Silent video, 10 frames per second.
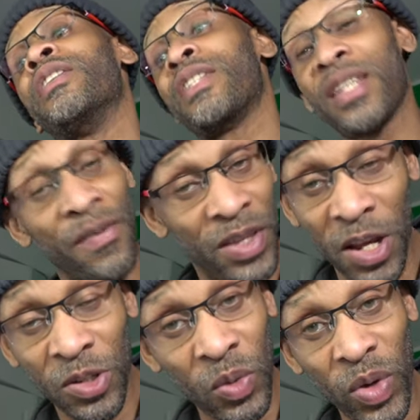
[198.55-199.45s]
seven
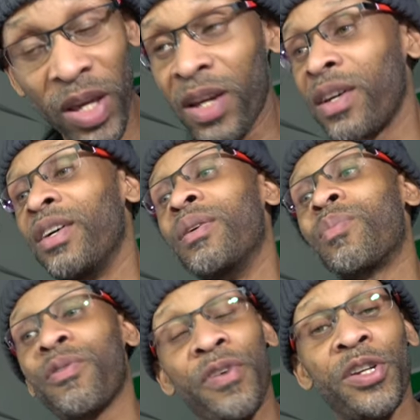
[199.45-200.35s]
days a week,
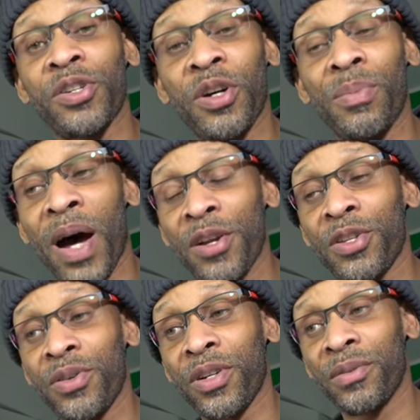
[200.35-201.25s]
professional
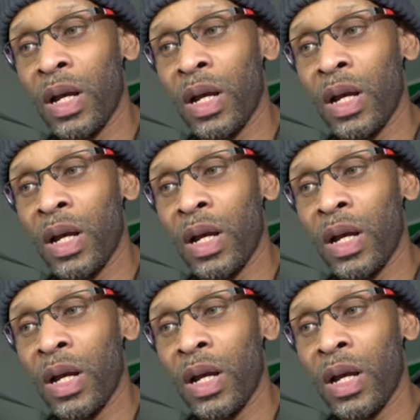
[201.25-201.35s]
monitoring.